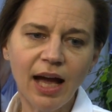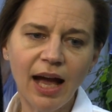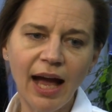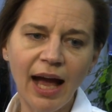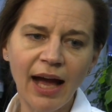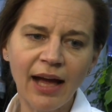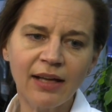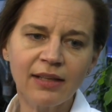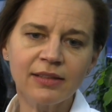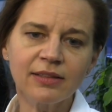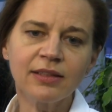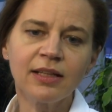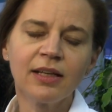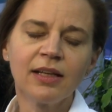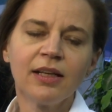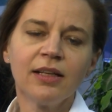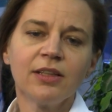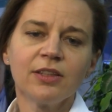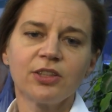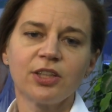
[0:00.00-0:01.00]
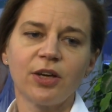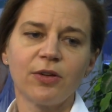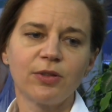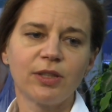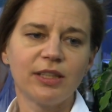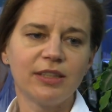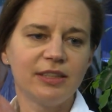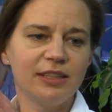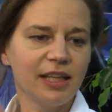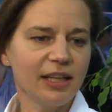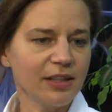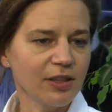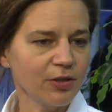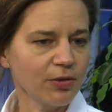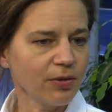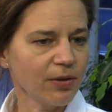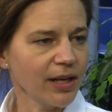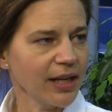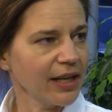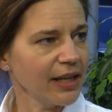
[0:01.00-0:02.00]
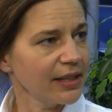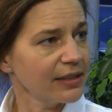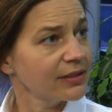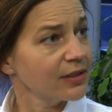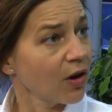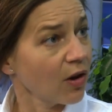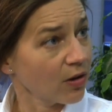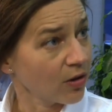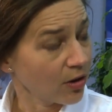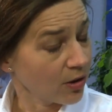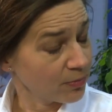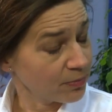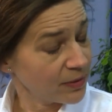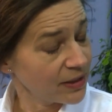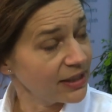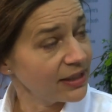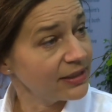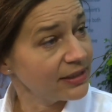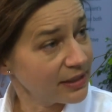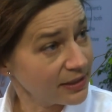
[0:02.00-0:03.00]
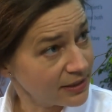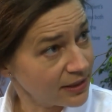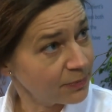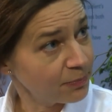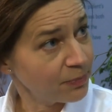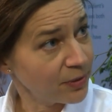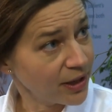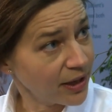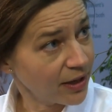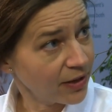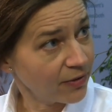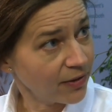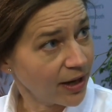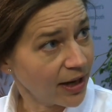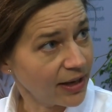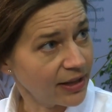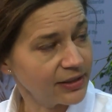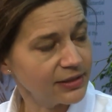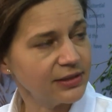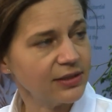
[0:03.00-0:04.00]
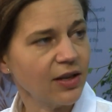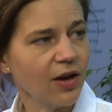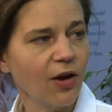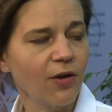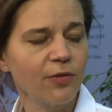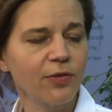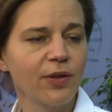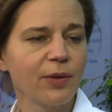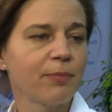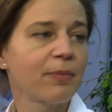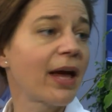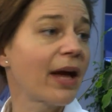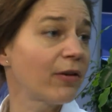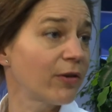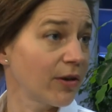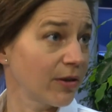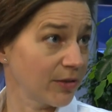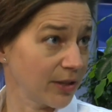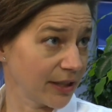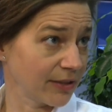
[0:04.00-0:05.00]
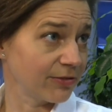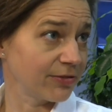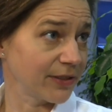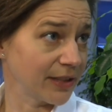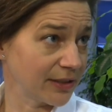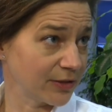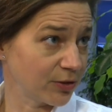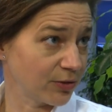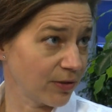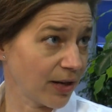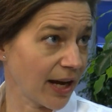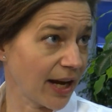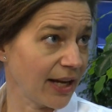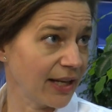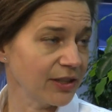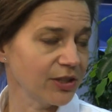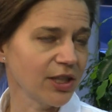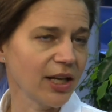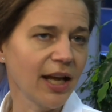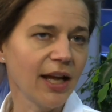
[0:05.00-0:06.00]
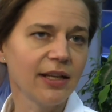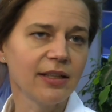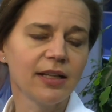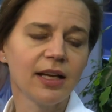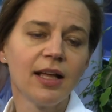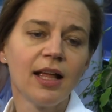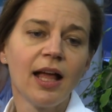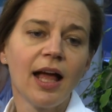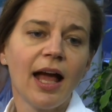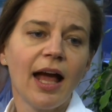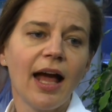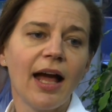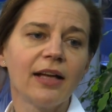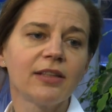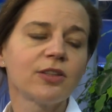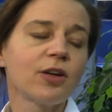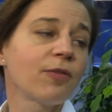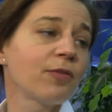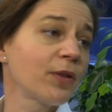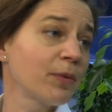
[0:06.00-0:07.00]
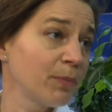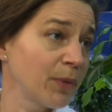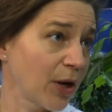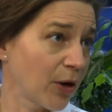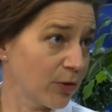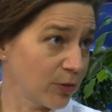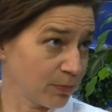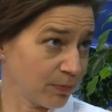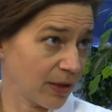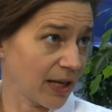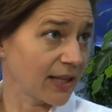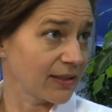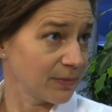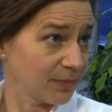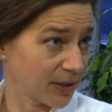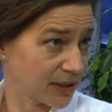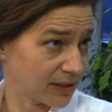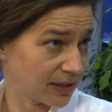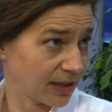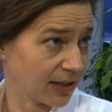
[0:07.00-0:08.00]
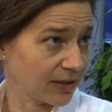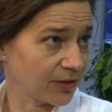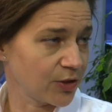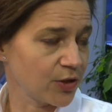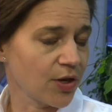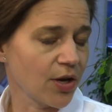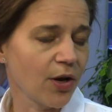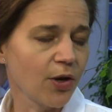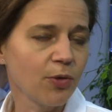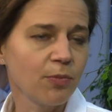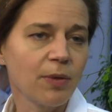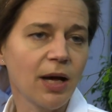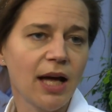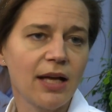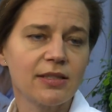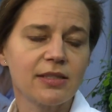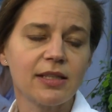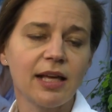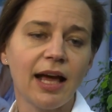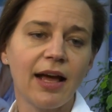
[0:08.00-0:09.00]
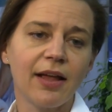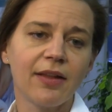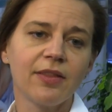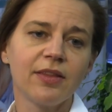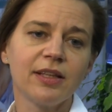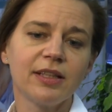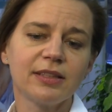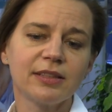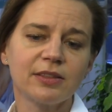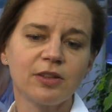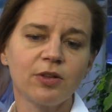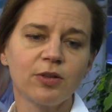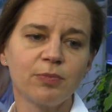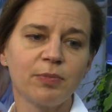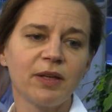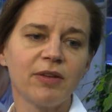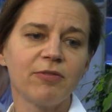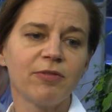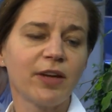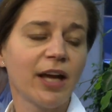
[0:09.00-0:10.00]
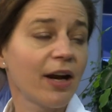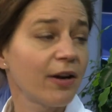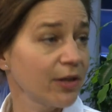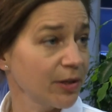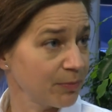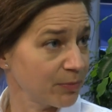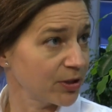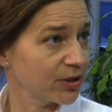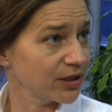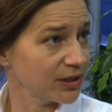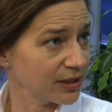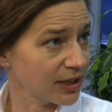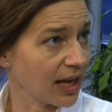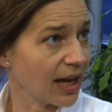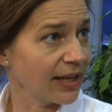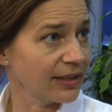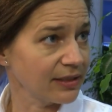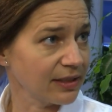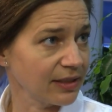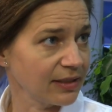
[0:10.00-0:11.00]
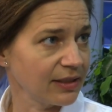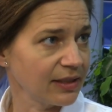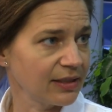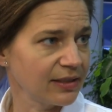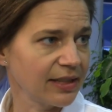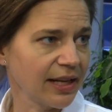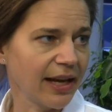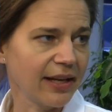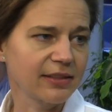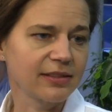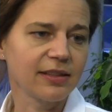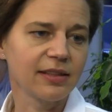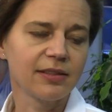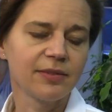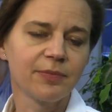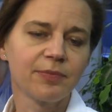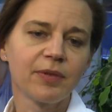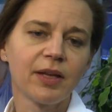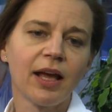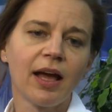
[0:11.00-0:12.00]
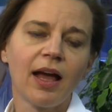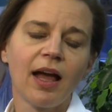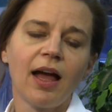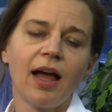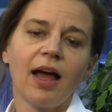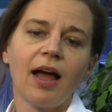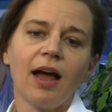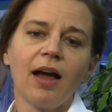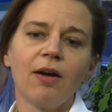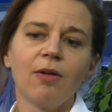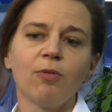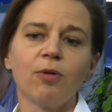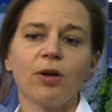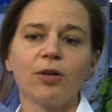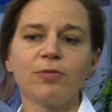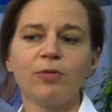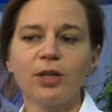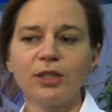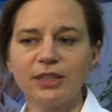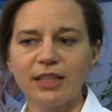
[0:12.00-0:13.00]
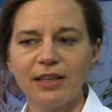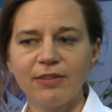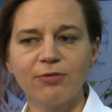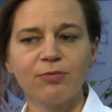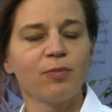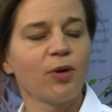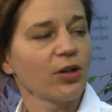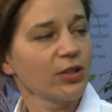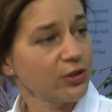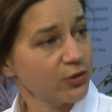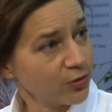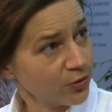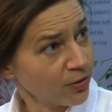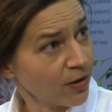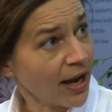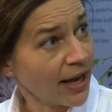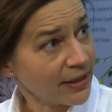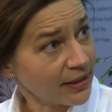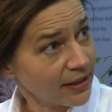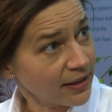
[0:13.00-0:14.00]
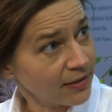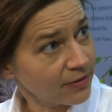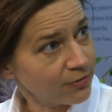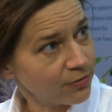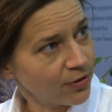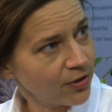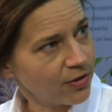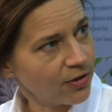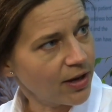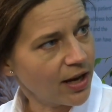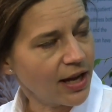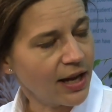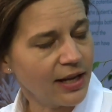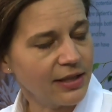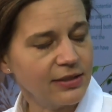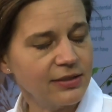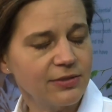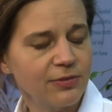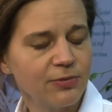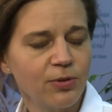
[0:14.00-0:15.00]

and showed a decrease or complete disappearance of the marrow infiltration and of the bone plasmacytomas, and this could be very precisely detected. What was even more striking for us